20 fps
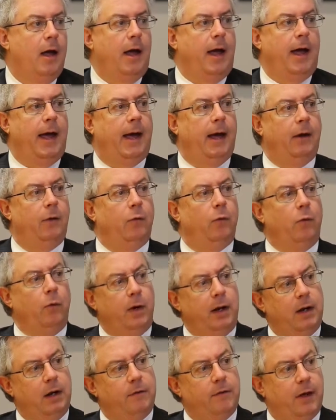
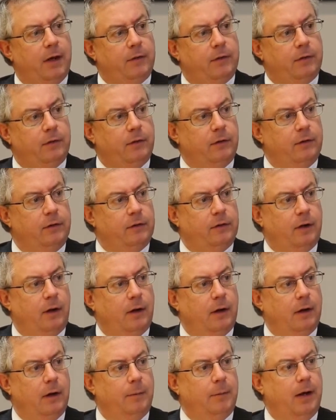and REIT investors
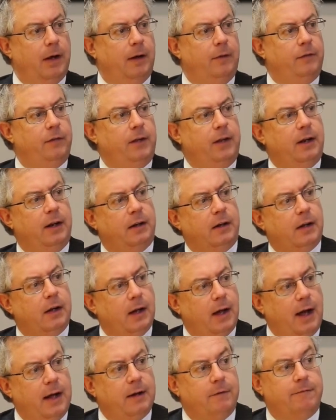have seen a
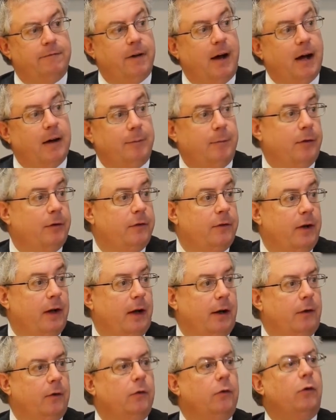decline of
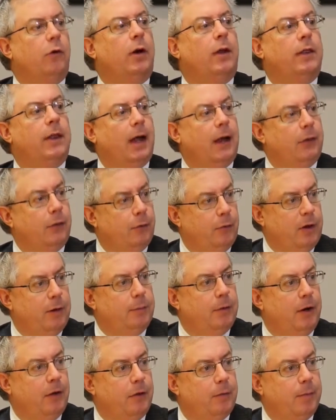5% during that
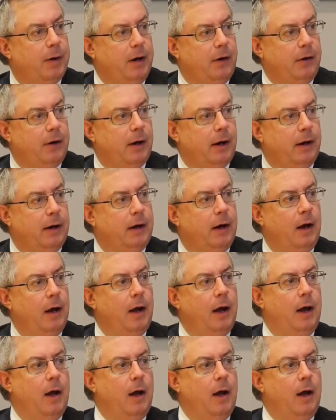3 month period.